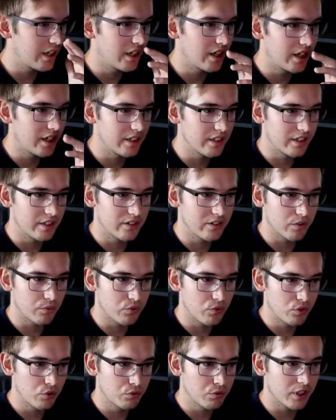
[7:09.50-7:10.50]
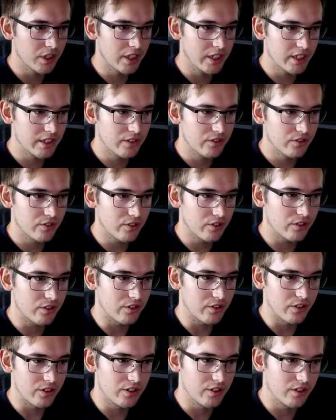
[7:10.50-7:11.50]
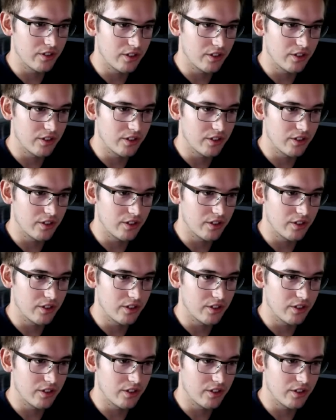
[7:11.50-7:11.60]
And then some tube connector or